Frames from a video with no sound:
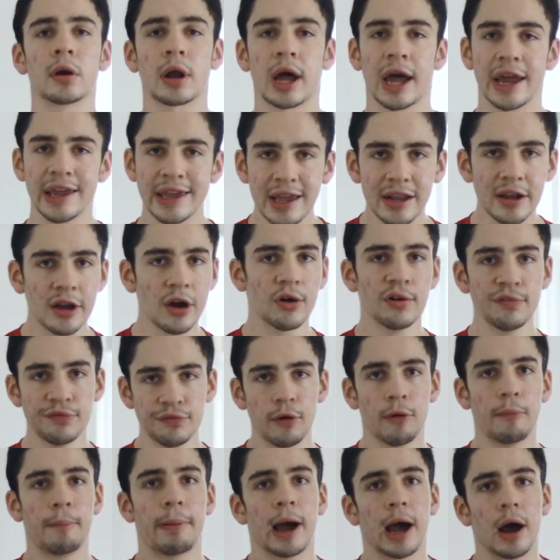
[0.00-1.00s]
I can go
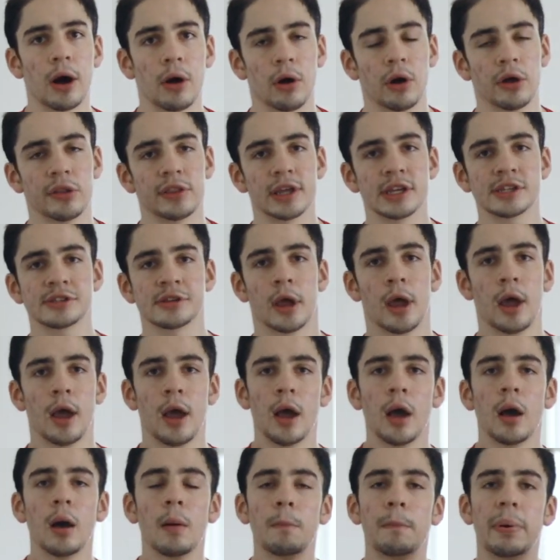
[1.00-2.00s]
full power on this,
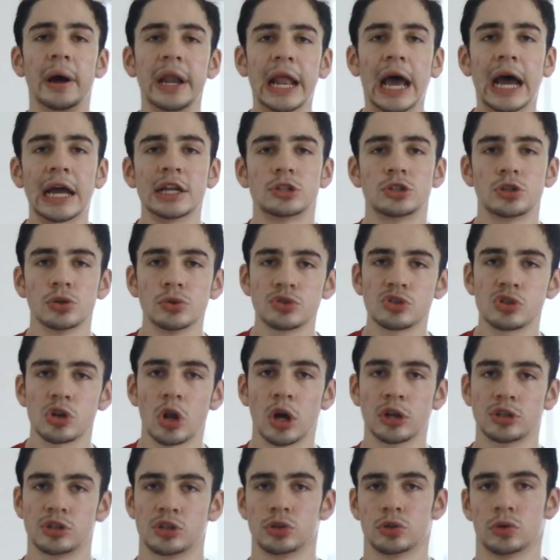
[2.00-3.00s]
but I choose
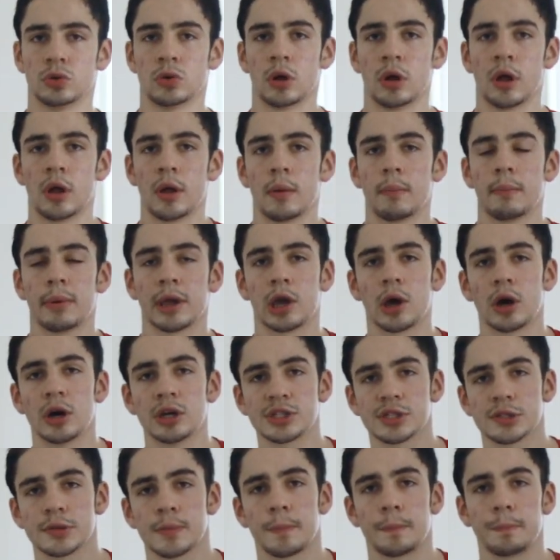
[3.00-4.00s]
not to,
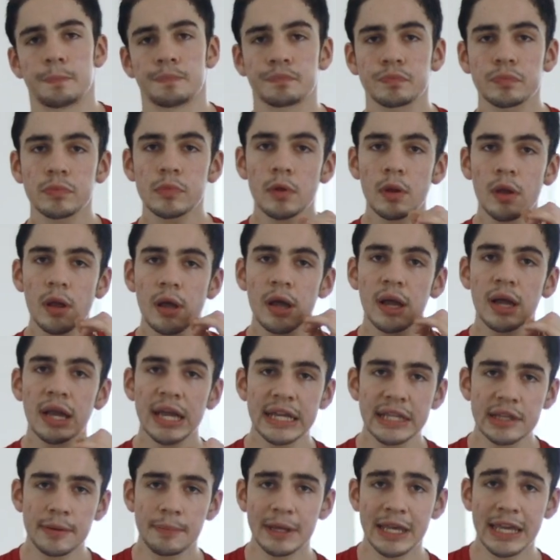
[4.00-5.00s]
because
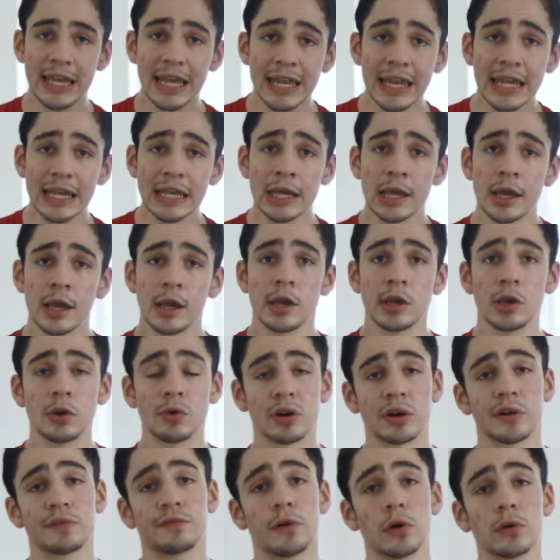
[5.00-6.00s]
in the beginning, you
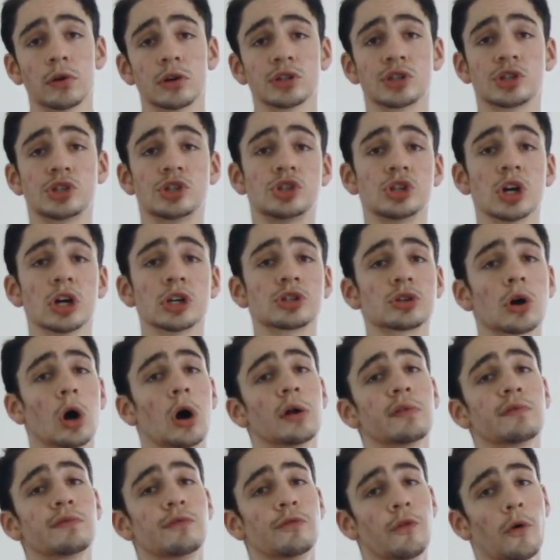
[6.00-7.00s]
want to focus just
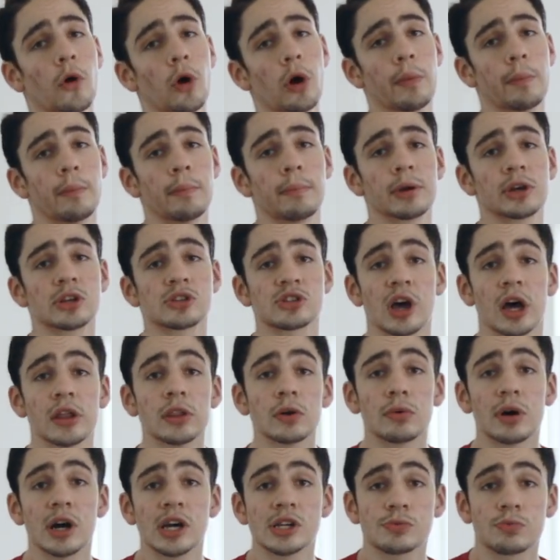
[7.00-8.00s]
on form, because
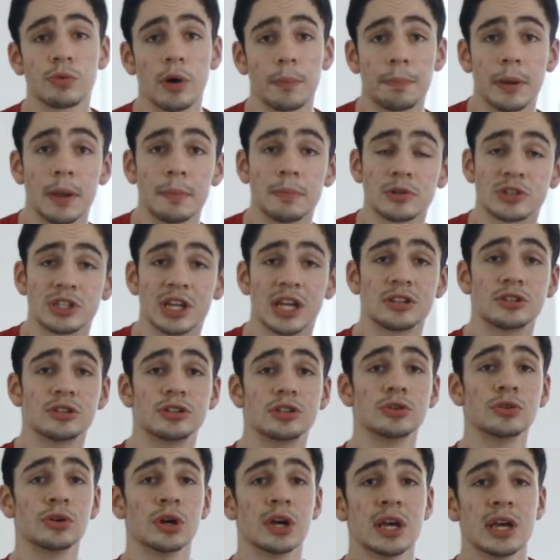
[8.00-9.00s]
otherwise what people tend to
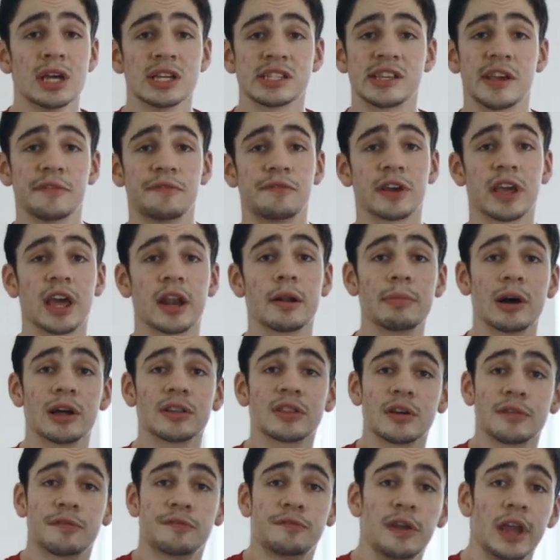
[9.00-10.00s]
do is they forget
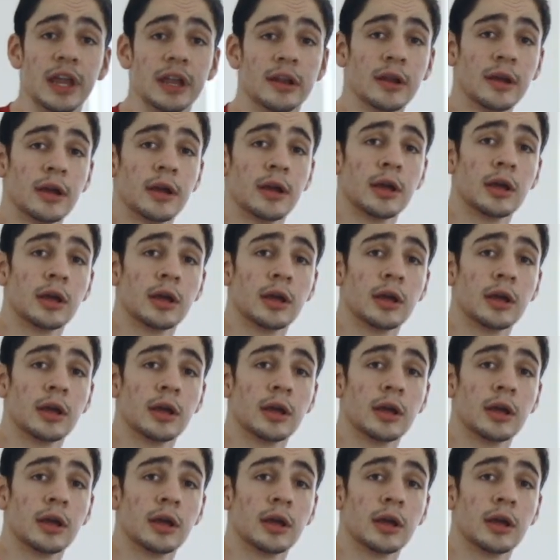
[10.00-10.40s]
about their feet.